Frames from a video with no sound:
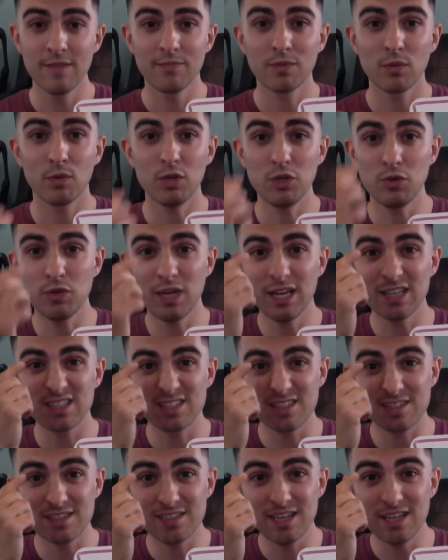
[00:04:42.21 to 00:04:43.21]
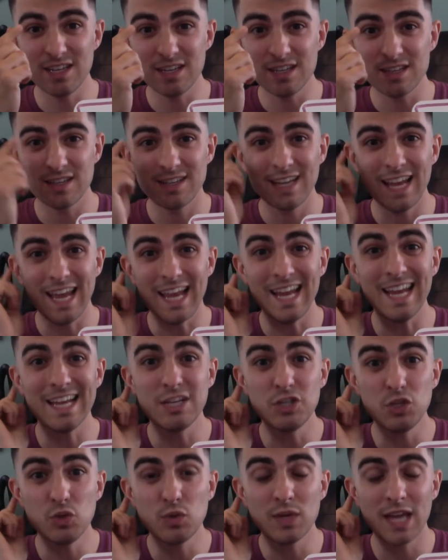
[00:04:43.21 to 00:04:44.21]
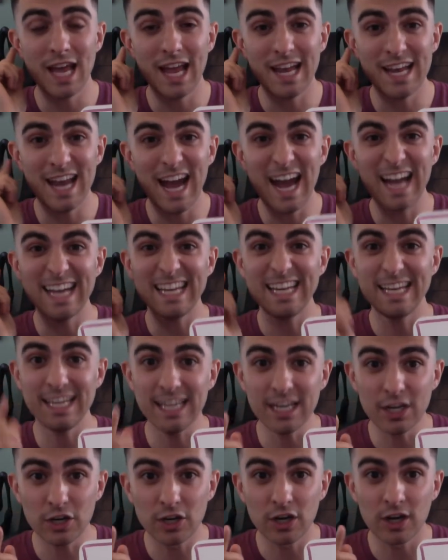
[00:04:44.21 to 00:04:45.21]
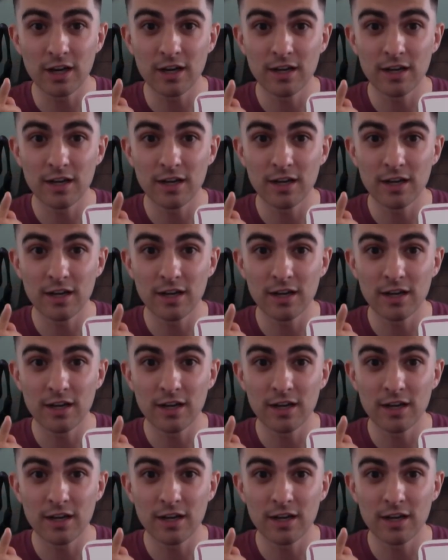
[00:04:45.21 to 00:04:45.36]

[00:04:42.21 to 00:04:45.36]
when you can't see it and you cannot hear?